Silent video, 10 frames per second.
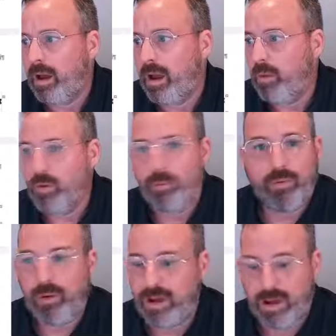I will
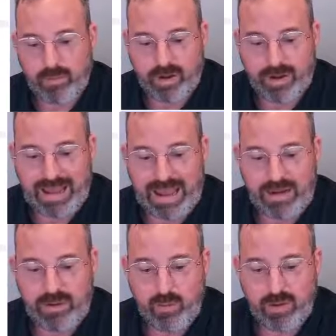point out on
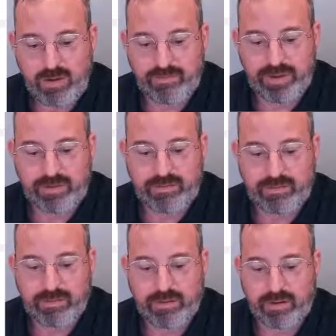any one of
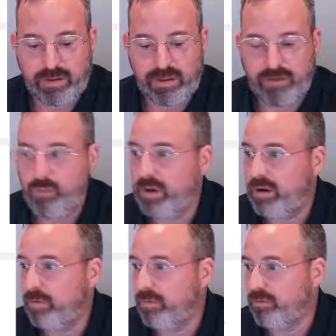these, if we
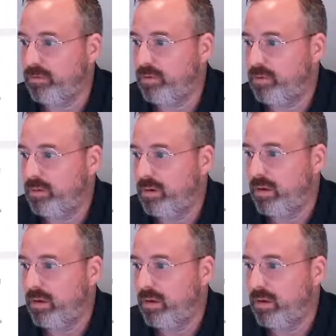come through